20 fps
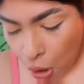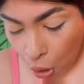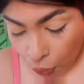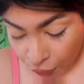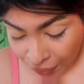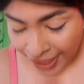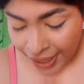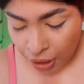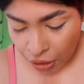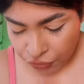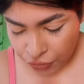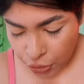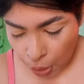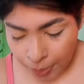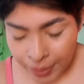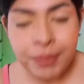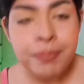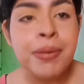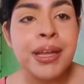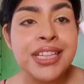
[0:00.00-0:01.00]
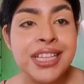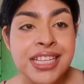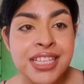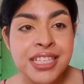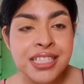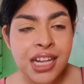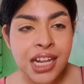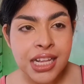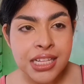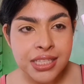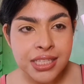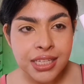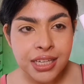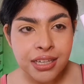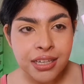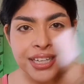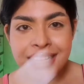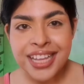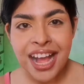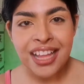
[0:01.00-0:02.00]
way off topic, but this is the
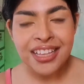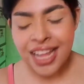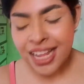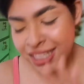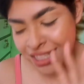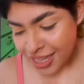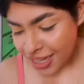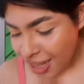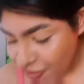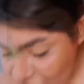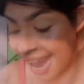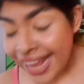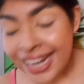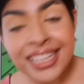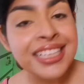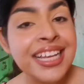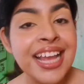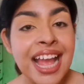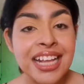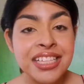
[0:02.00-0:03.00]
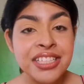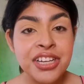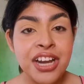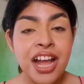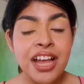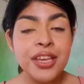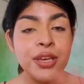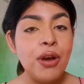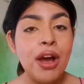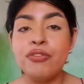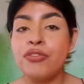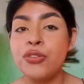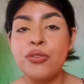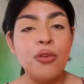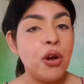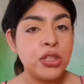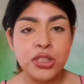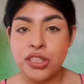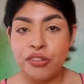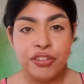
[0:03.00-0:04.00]
concealer. Yeah, that's enough. Anything extra, you have to
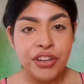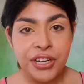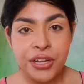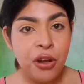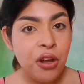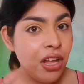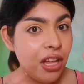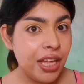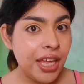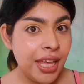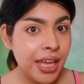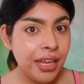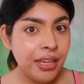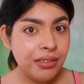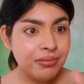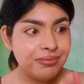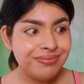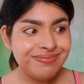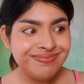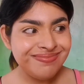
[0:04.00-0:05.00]
watch the video. Okay,